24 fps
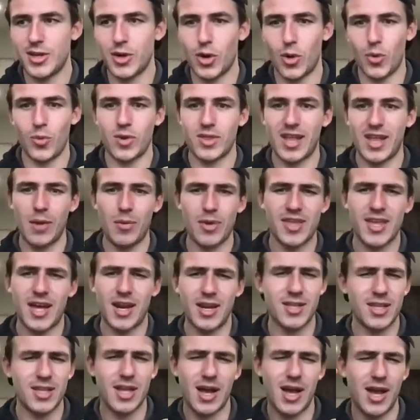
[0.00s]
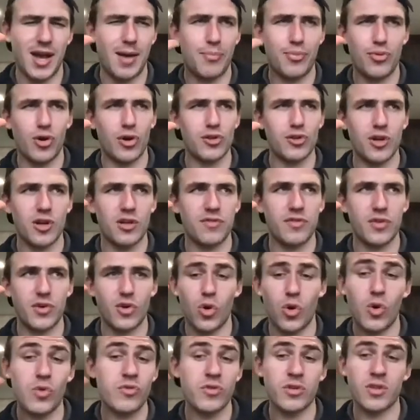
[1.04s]
They were selling a product for
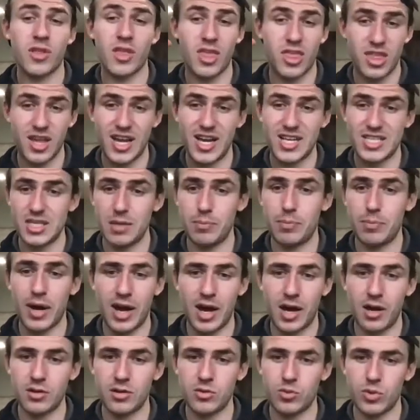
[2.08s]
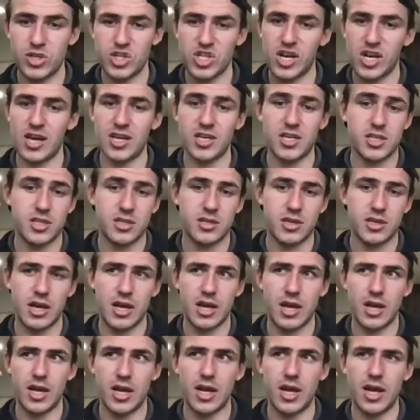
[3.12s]
£130, which lasts,
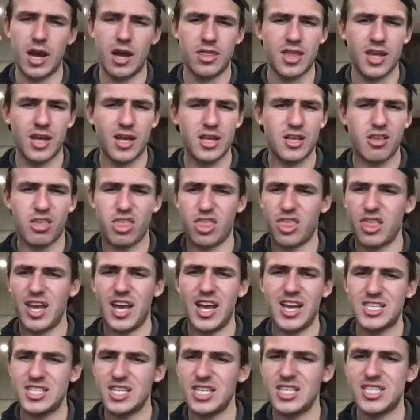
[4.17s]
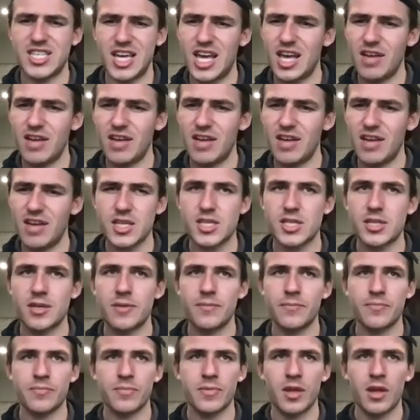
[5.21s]
I think it's 30 servings.
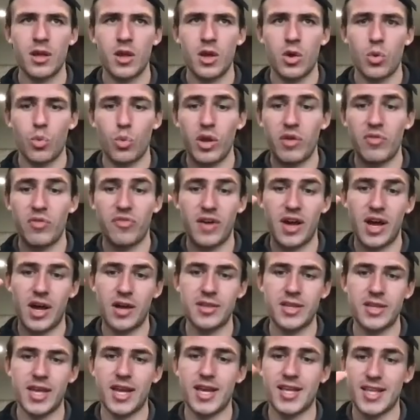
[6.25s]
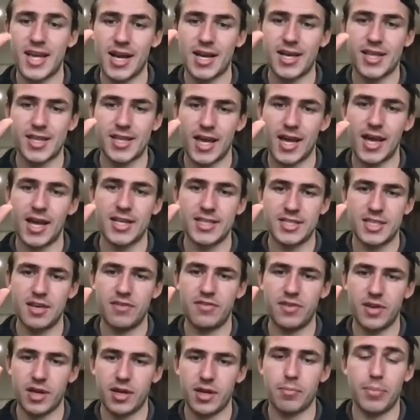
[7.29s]
We found the exact
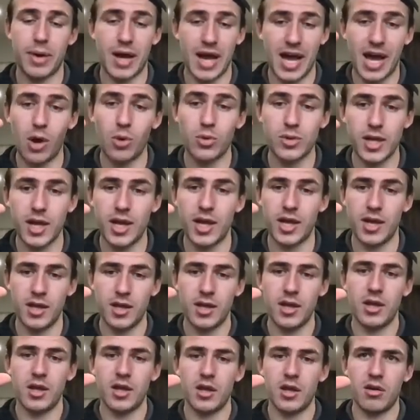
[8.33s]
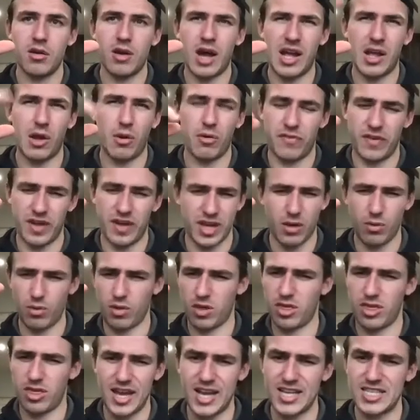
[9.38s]
scientific powder, and I think it
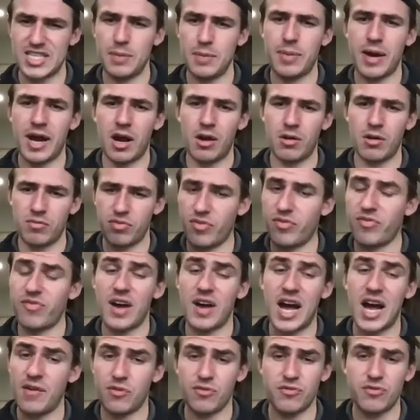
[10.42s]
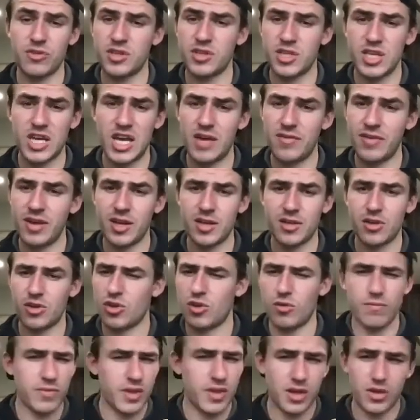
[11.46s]
was £30 for 500 servings or
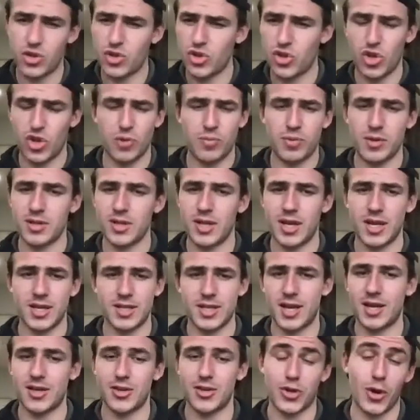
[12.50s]
something stupid like that.